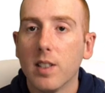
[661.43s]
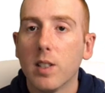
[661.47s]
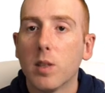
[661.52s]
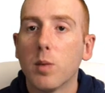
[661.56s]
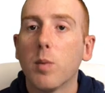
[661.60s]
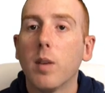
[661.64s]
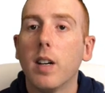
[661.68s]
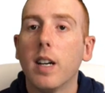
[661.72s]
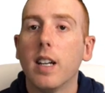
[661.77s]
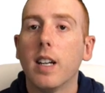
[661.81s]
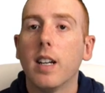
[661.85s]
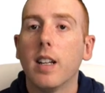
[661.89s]
this
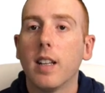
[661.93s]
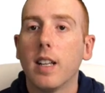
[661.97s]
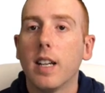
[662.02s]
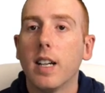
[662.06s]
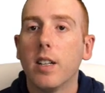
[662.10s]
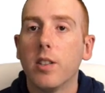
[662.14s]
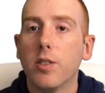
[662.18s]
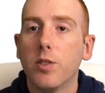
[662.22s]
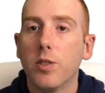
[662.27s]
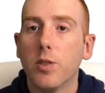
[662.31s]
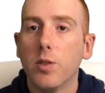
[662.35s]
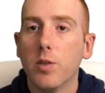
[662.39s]
way it
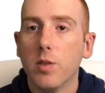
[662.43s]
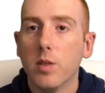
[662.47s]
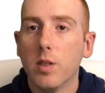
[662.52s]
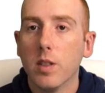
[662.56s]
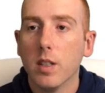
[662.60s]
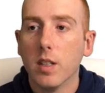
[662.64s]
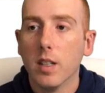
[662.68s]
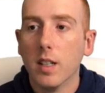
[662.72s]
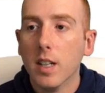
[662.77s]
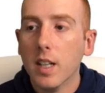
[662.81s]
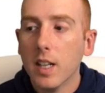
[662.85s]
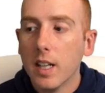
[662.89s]
allows you
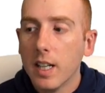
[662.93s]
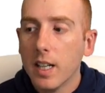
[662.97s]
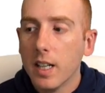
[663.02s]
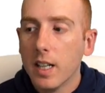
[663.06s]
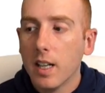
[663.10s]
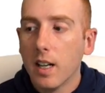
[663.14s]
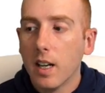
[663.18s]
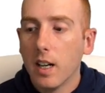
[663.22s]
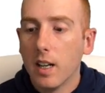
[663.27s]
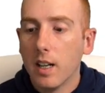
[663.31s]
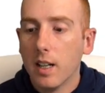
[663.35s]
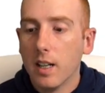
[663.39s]
to
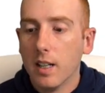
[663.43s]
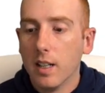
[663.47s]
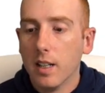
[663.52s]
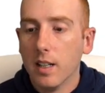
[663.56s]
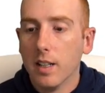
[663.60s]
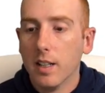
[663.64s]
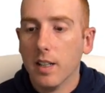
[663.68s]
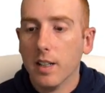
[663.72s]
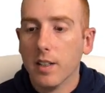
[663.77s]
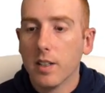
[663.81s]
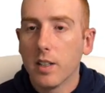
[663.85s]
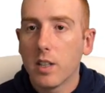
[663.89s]

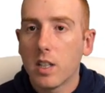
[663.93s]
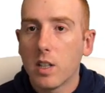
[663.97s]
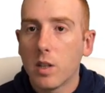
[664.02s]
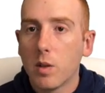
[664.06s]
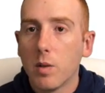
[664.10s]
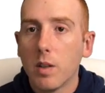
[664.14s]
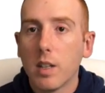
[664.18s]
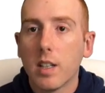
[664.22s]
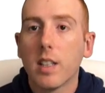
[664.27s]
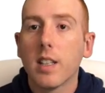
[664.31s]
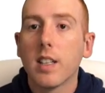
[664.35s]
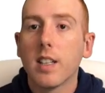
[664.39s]
uh,
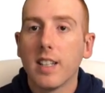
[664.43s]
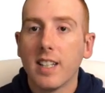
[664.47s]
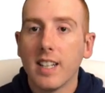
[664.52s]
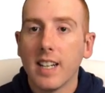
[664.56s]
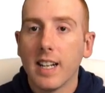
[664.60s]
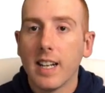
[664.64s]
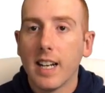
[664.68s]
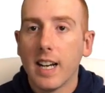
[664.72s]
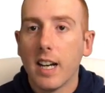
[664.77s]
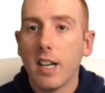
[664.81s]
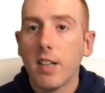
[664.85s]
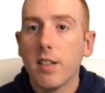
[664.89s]
quickly
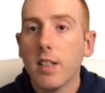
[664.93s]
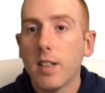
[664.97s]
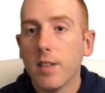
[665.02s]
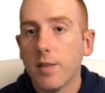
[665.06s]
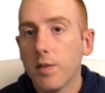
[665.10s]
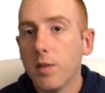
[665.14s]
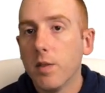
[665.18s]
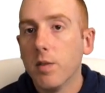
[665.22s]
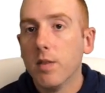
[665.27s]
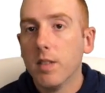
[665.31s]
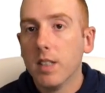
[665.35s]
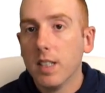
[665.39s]
get out
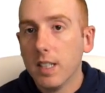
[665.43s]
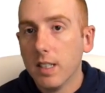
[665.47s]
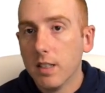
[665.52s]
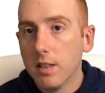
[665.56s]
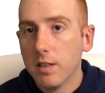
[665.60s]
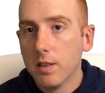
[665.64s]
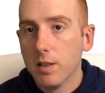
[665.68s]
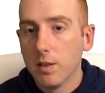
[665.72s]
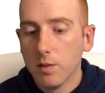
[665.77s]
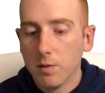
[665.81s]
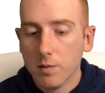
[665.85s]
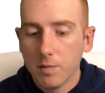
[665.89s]
if you need
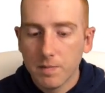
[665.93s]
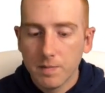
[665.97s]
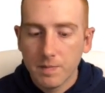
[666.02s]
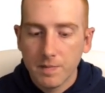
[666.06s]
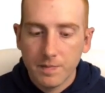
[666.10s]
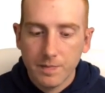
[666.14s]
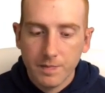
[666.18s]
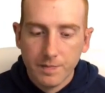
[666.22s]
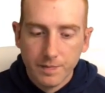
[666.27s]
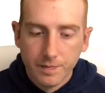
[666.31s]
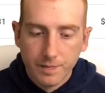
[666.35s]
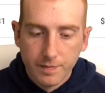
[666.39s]
to.
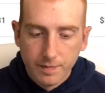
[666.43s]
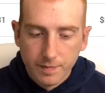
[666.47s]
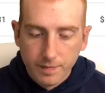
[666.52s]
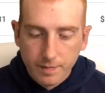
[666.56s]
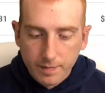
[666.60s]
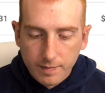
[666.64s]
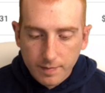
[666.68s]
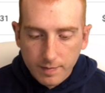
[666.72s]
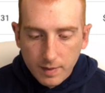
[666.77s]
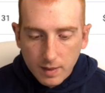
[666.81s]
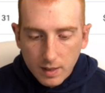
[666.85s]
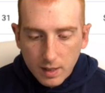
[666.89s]

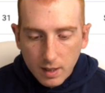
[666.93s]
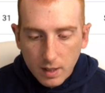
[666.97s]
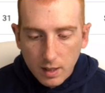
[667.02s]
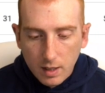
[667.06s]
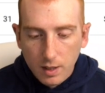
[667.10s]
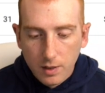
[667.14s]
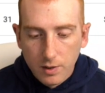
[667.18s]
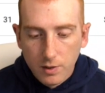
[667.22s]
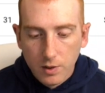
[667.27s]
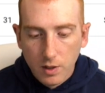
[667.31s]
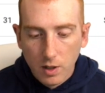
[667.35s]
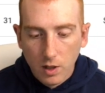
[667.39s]

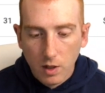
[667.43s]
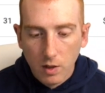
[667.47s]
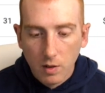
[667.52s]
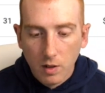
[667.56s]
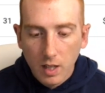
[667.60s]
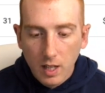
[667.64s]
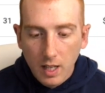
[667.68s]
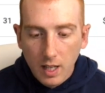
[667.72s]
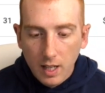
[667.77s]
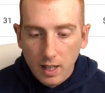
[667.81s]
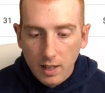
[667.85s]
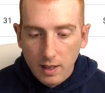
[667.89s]
So
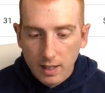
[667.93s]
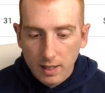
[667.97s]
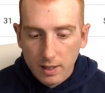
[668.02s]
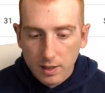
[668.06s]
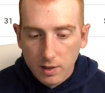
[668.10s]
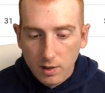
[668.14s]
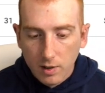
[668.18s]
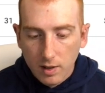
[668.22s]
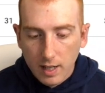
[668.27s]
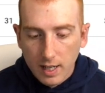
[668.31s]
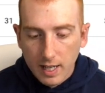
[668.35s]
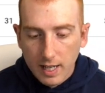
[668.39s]
let's
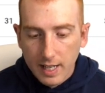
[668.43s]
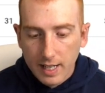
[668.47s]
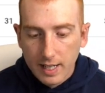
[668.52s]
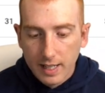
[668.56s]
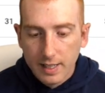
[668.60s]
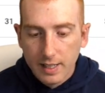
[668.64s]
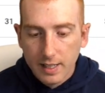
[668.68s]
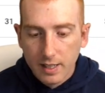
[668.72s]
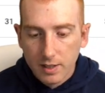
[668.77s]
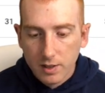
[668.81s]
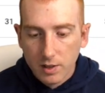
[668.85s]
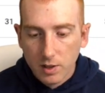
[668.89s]
go
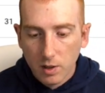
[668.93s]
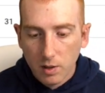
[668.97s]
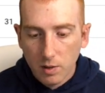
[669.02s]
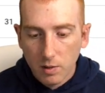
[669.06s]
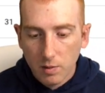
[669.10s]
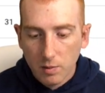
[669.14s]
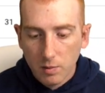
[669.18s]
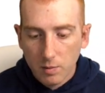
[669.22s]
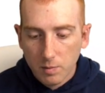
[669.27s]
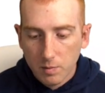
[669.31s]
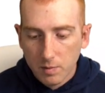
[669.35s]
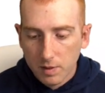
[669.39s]
ahead.
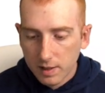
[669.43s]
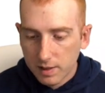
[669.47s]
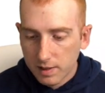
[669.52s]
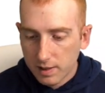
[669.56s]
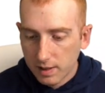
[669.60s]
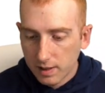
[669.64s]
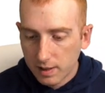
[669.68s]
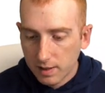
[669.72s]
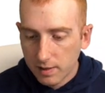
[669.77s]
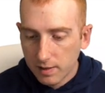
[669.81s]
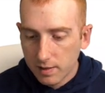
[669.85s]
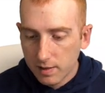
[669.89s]
So let's
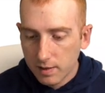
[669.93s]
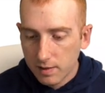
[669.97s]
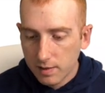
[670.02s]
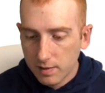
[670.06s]
see,